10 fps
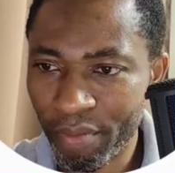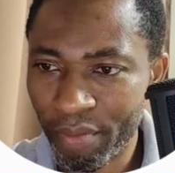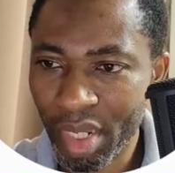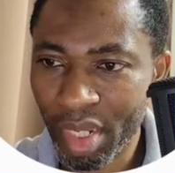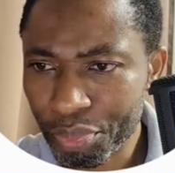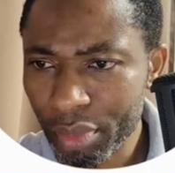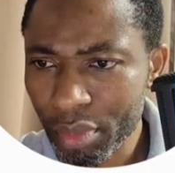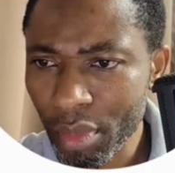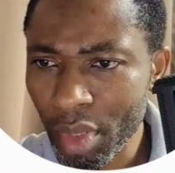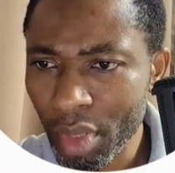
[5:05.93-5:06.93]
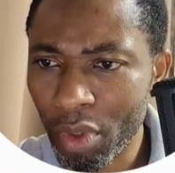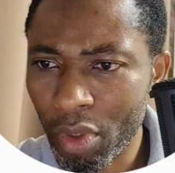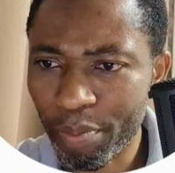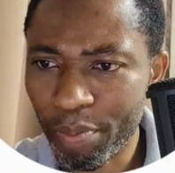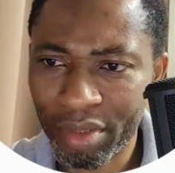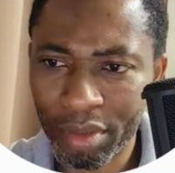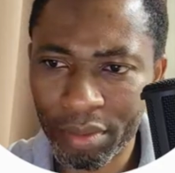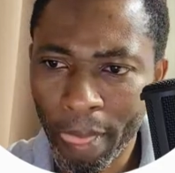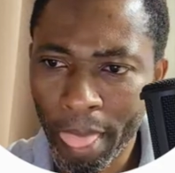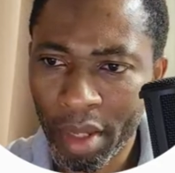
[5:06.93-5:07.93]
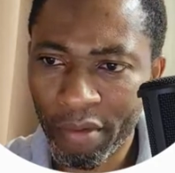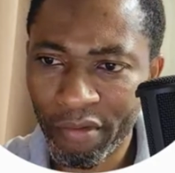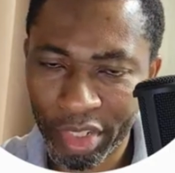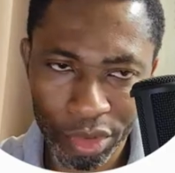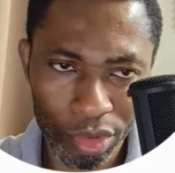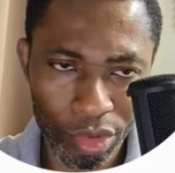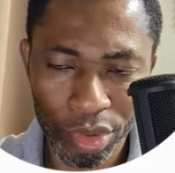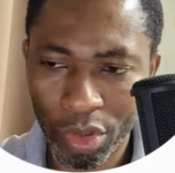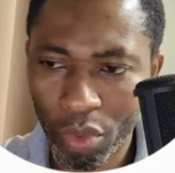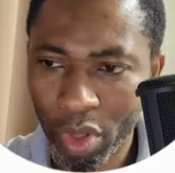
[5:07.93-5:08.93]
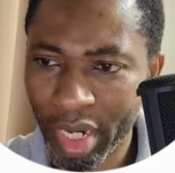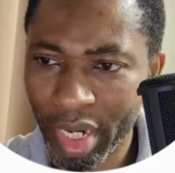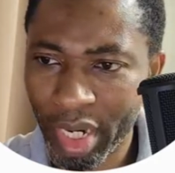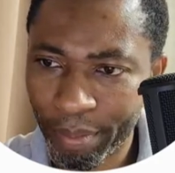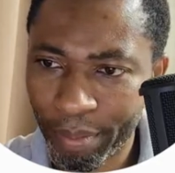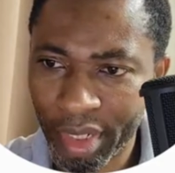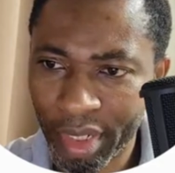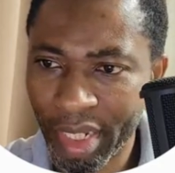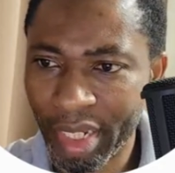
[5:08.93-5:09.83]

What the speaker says: And then what Python version do you require? Put it there.